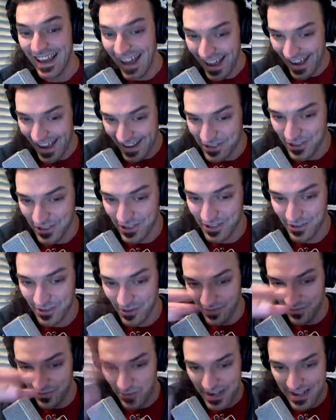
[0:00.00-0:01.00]
I just sort
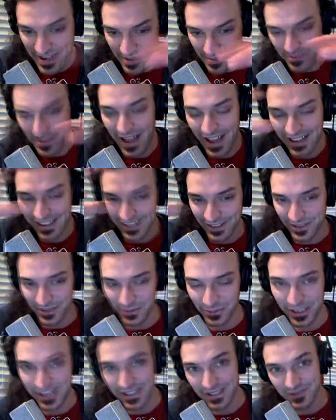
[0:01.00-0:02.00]
of recompile it and
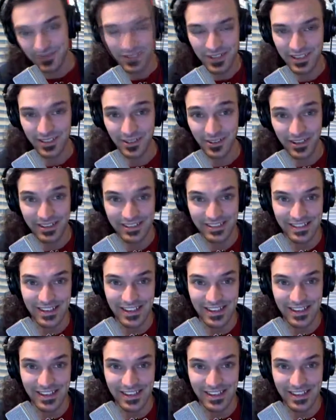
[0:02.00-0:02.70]
reconfigure it.